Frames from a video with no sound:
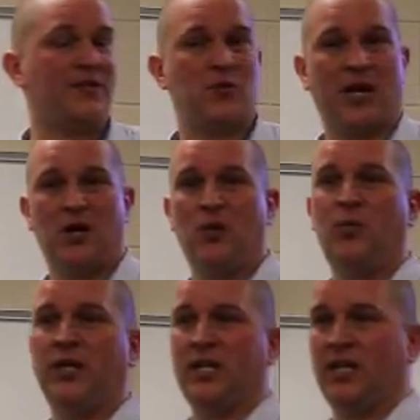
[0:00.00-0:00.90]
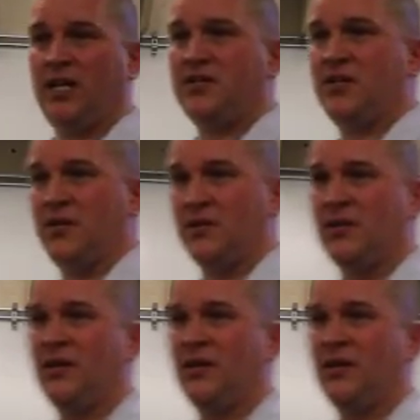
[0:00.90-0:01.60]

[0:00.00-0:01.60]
That's what I hope we can get to,